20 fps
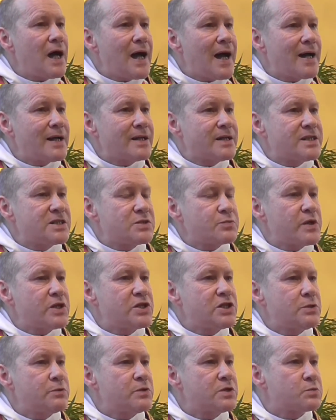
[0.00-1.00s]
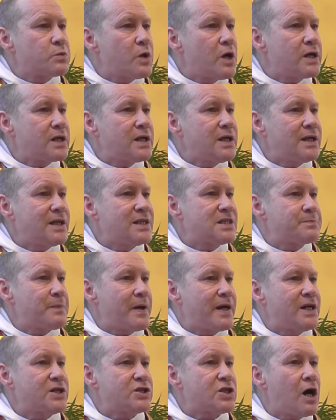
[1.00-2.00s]
hands when she was working in
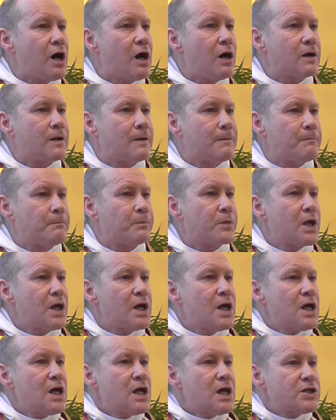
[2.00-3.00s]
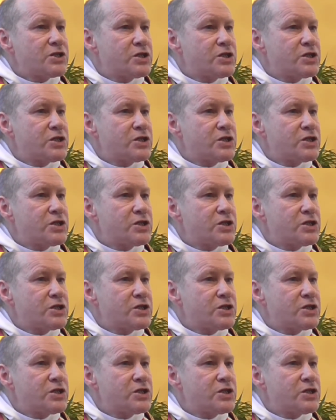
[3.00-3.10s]
Spanish Harlem.